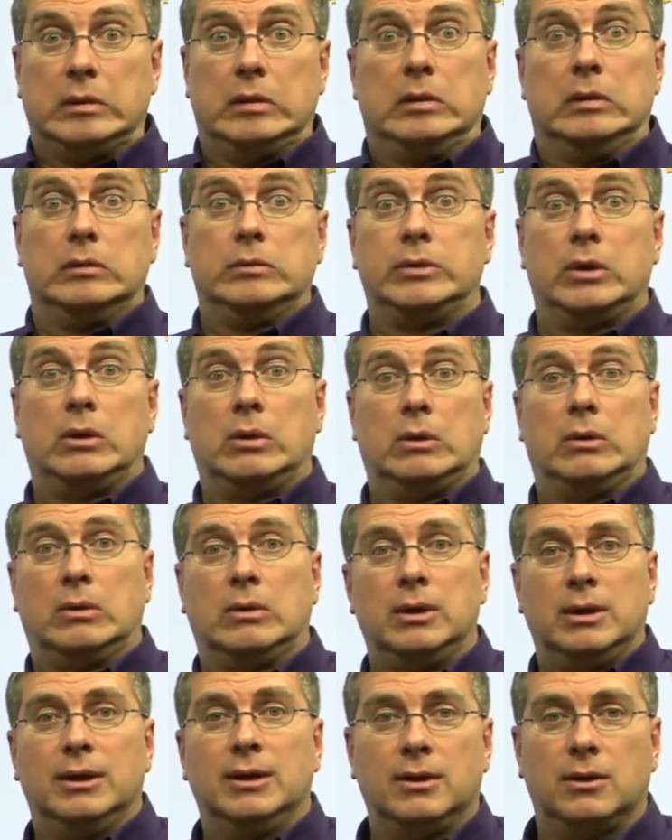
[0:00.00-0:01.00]
Oh
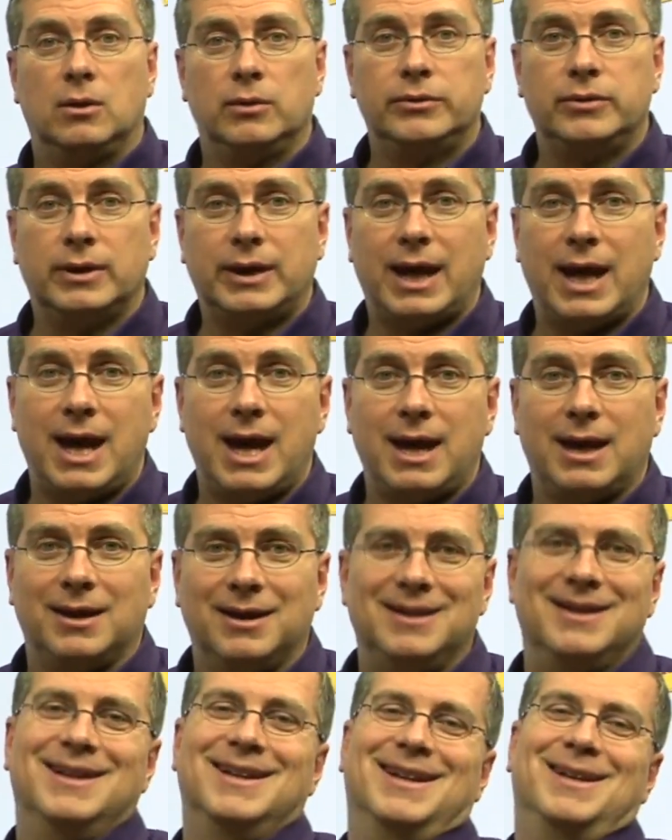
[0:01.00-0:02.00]
no, it's okay.
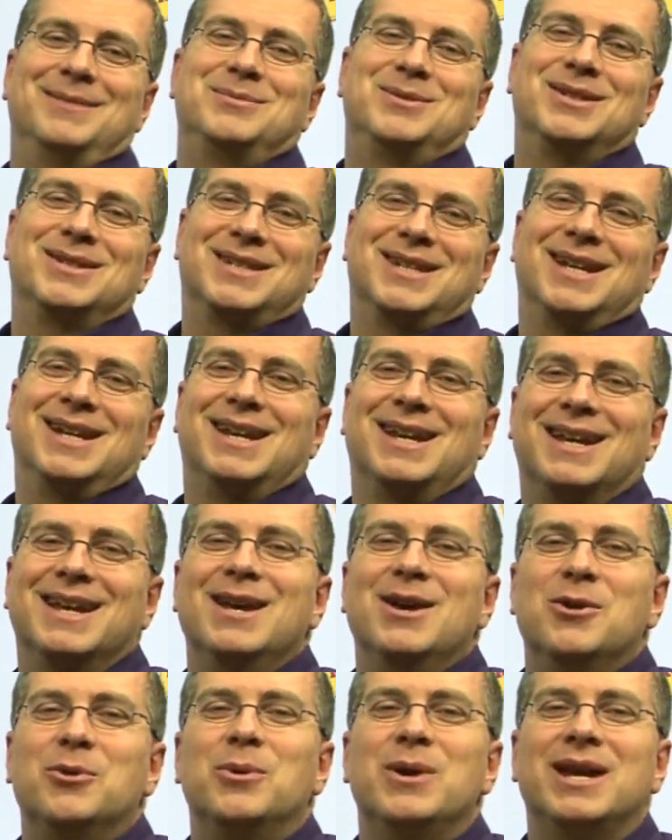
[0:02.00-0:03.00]
I'm just kidding.
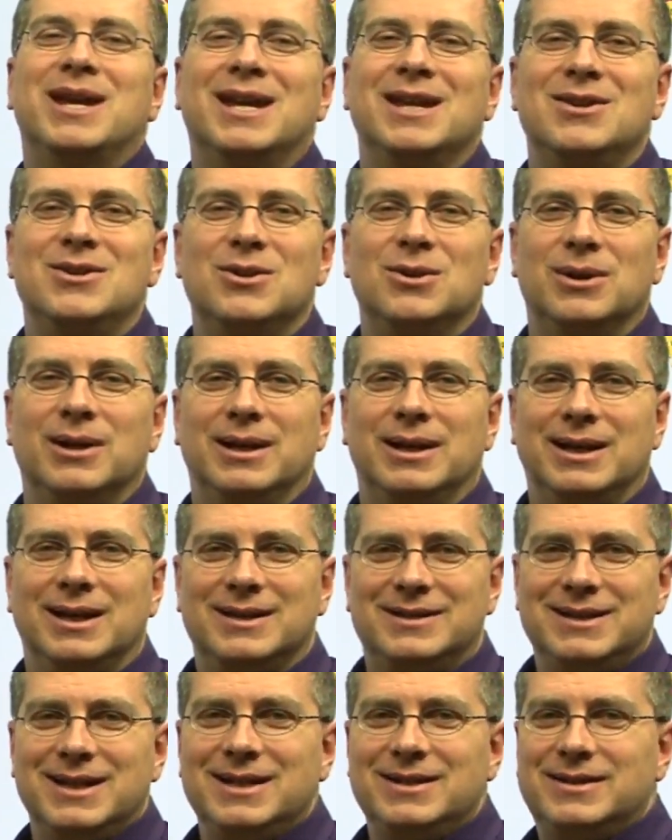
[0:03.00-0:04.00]
We can do it.
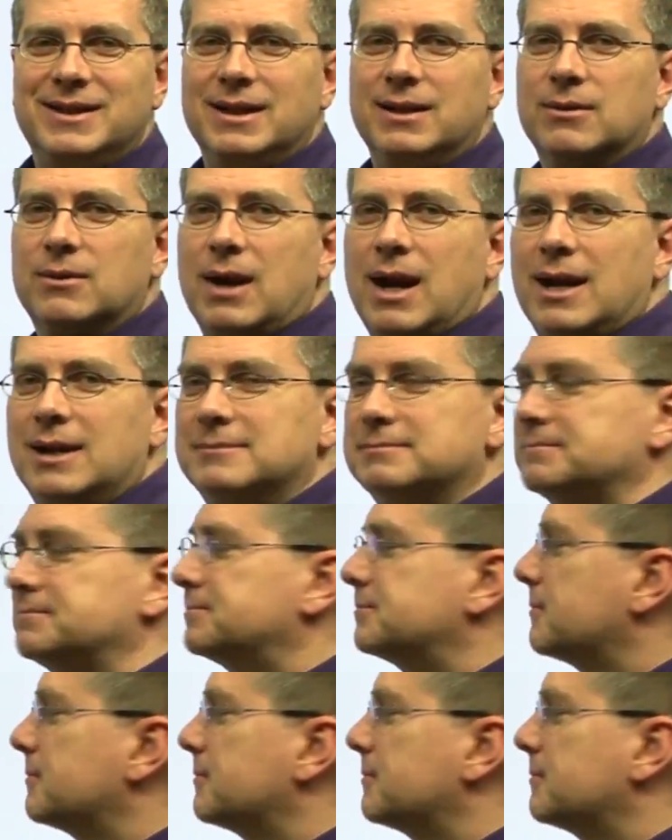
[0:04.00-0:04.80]
It's easy, right?